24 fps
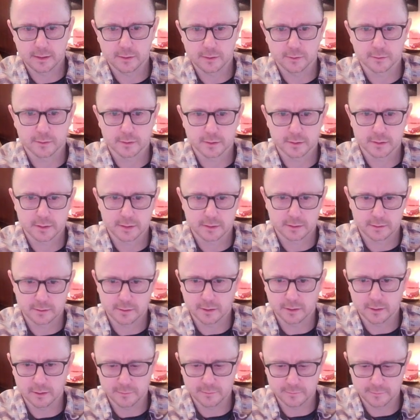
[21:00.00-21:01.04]
order's
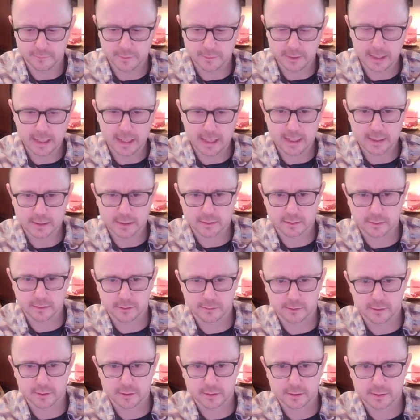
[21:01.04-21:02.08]
known from the 8
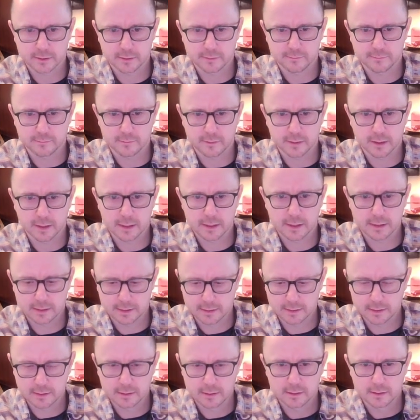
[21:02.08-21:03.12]
across to the right.
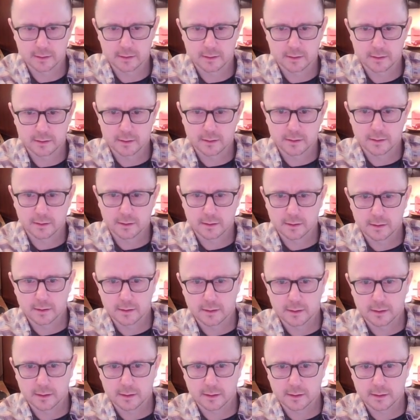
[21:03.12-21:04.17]

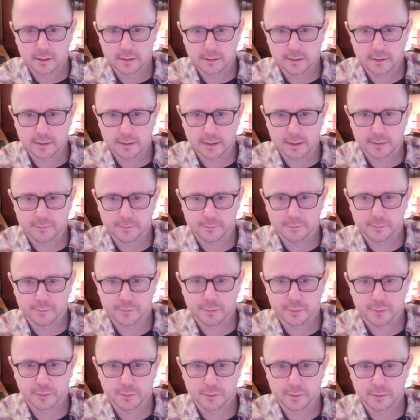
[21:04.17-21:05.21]
That
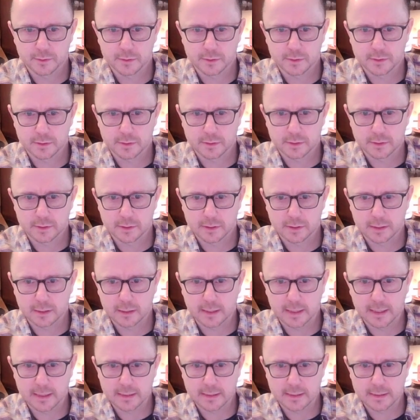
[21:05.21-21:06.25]
puts an
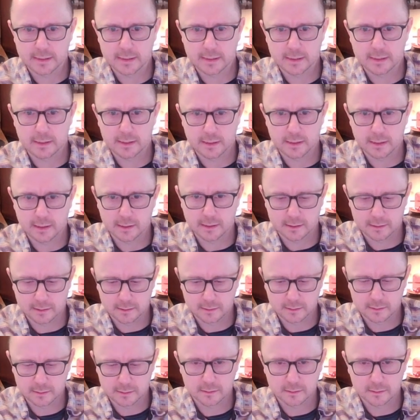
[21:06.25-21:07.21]
8 in here.